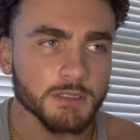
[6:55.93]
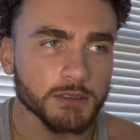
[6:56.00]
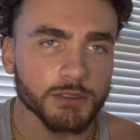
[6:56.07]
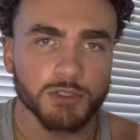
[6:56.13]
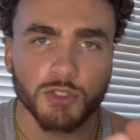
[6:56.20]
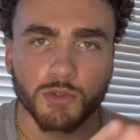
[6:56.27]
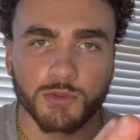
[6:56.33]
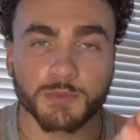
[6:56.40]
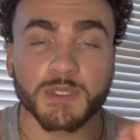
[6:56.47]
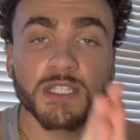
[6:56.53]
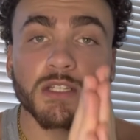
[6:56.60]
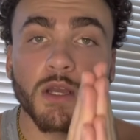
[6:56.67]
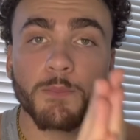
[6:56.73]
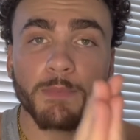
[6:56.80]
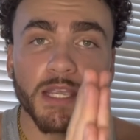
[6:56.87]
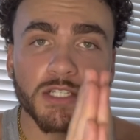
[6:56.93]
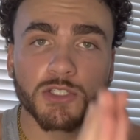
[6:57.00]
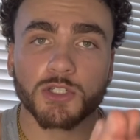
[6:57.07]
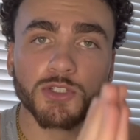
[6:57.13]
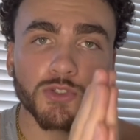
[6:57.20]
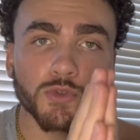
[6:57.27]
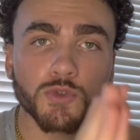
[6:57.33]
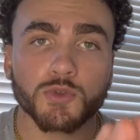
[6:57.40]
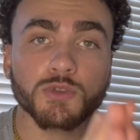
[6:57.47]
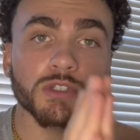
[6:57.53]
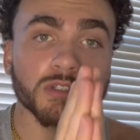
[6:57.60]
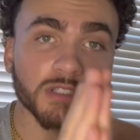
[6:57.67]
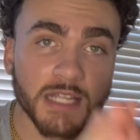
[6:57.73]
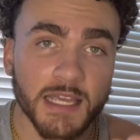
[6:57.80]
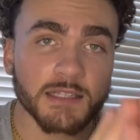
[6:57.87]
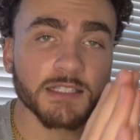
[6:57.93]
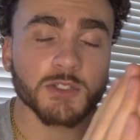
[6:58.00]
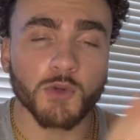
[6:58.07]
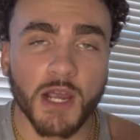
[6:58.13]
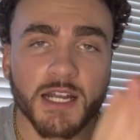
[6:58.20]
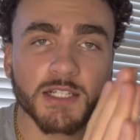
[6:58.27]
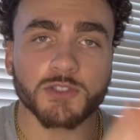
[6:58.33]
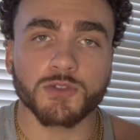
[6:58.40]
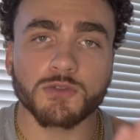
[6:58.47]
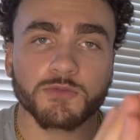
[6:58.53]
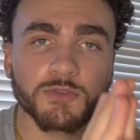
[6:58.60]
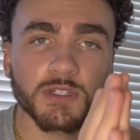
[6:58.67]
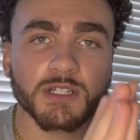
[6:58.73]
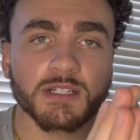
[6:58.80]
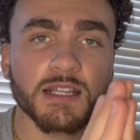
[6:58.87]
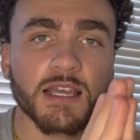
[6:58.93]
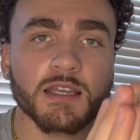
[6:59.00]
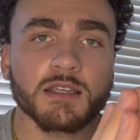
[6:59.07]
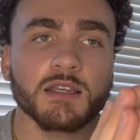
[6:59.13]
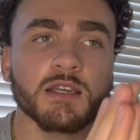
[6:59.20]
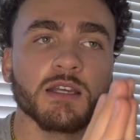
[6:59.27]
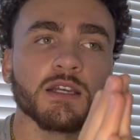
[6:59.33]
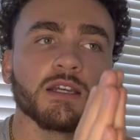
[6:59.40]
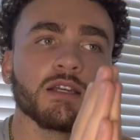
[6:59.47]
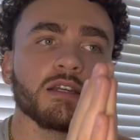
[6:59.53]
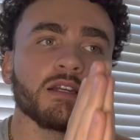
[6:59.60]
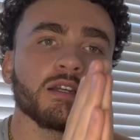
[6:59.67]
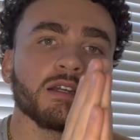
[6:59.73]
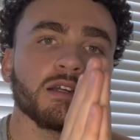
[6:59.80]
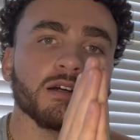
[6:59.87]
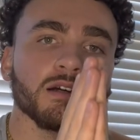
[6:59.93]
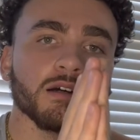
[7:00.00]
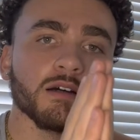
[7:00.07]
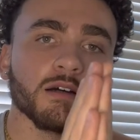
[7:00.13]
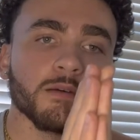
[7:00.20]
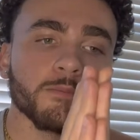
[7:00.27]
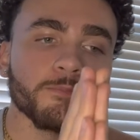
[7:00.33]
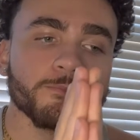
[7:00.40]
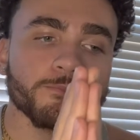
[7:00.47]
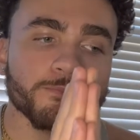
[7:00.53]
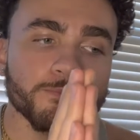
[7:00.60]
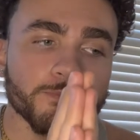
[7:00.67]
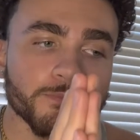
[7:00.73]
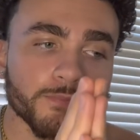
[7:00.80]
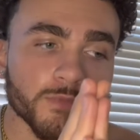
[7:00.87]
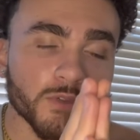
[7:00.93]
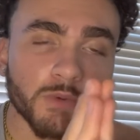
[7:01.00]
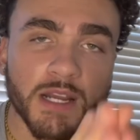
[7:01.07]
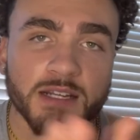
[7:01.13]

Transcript: excuse me. Make sure you do your daily gratitude for the day. Um, write